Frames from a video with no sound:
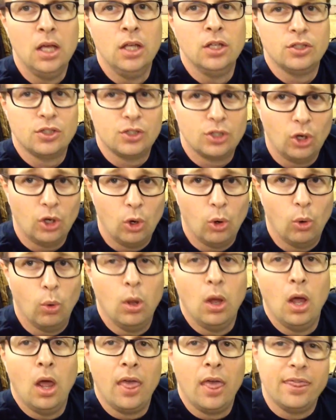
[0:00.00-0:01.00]
So
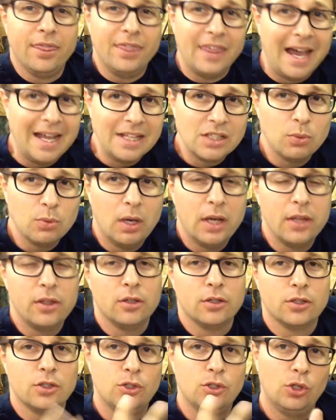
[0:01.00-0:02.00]
that's why
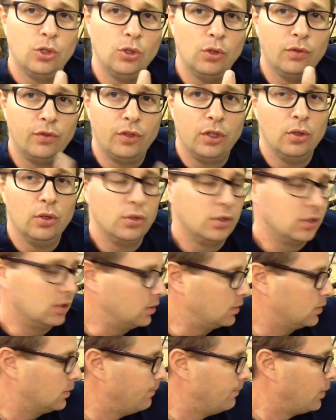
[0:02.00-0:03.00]
there's two
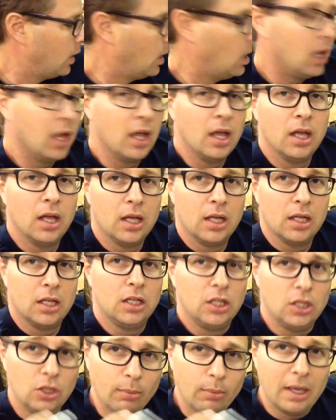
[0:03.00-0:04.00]
fuses.
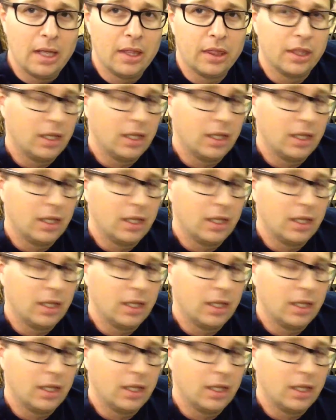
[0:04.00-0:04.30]
You might